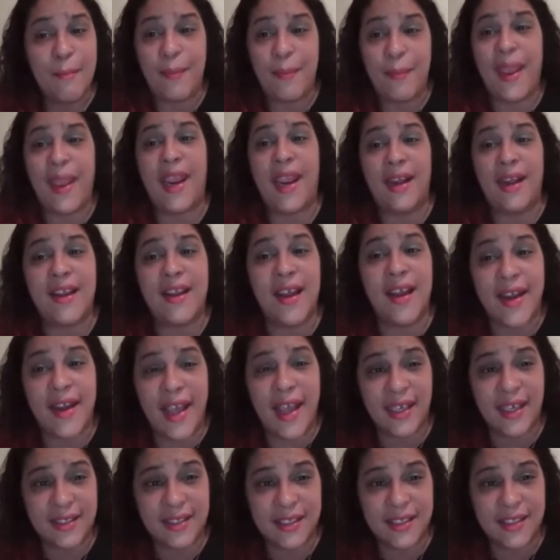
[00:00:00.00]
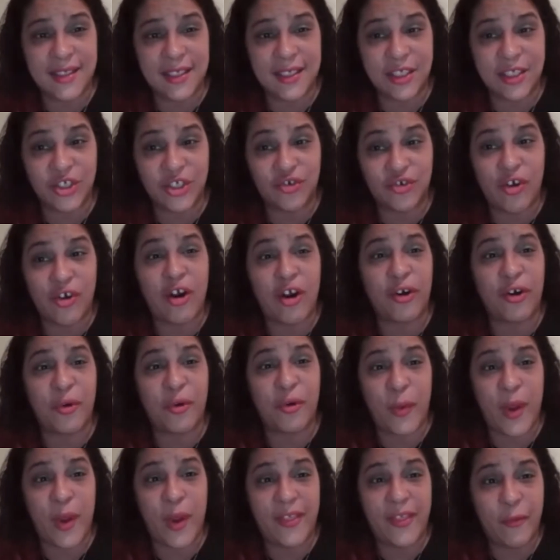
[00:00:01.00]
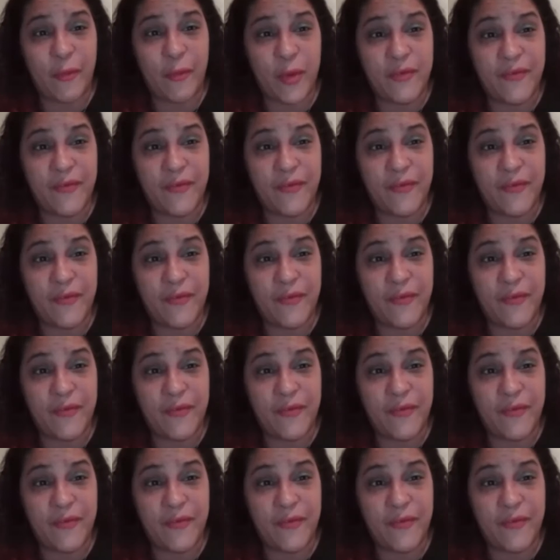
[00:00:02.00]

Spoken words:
pain connects us in a stronger way